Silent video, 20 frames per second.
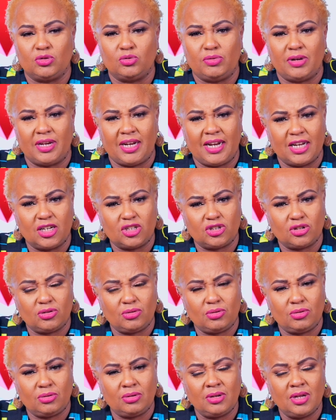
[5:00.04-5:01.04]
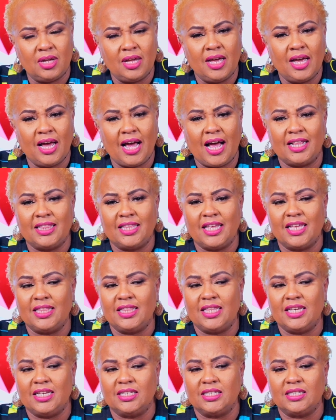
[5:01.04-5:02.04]
relational, and then
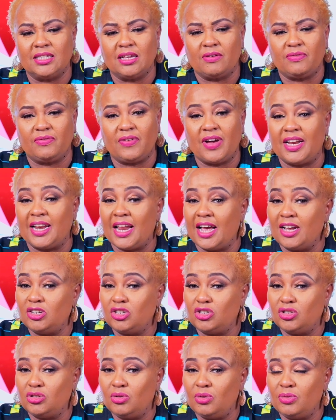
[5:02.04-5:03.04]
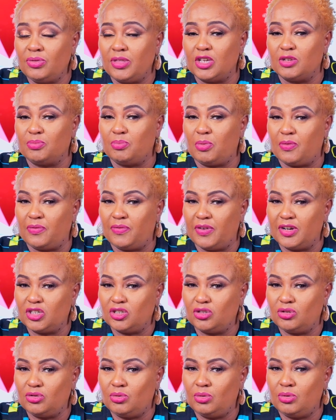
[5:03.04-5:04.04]
there's financial, there's
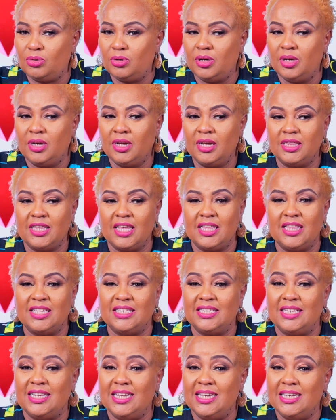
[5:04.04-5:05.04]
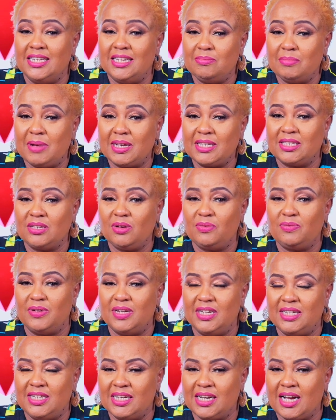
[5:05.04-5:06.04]
professional, then there's leading myself,
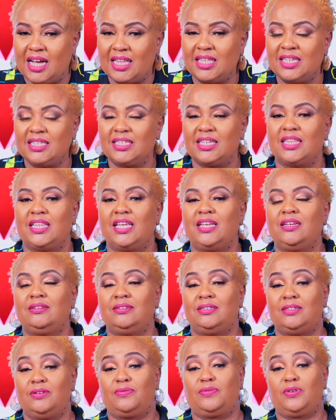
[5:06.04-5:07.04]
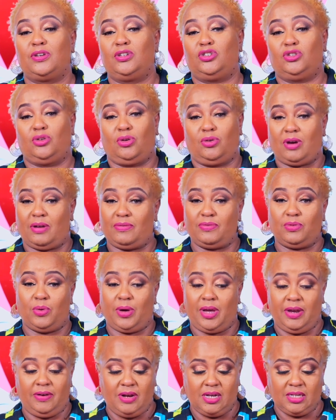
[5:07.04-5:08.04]
leading others, and then different geographical
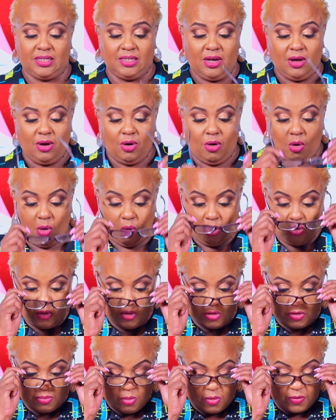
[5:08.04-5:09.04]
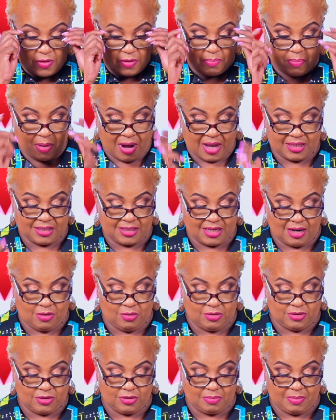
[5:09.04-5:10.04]
areas. All those moving parts are
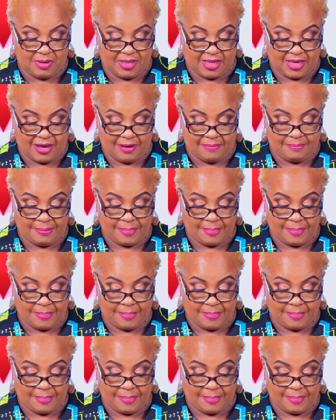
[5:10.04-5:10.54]
going to be there